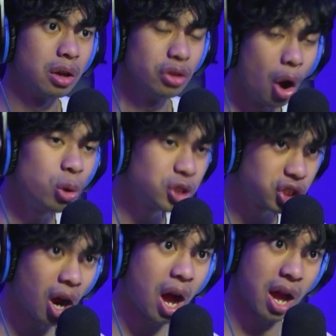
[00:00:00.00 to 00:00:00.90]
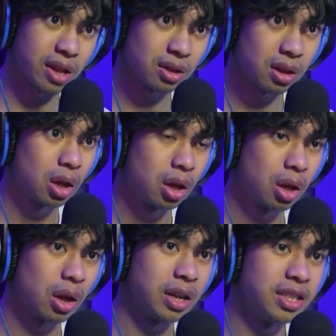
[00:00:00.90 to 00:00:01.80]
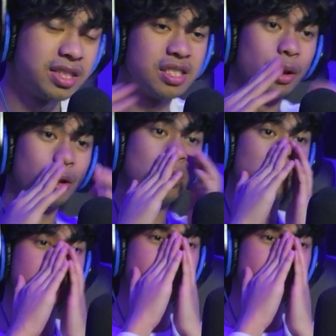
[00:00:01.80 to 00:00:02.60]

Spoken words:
No shot! And he's still going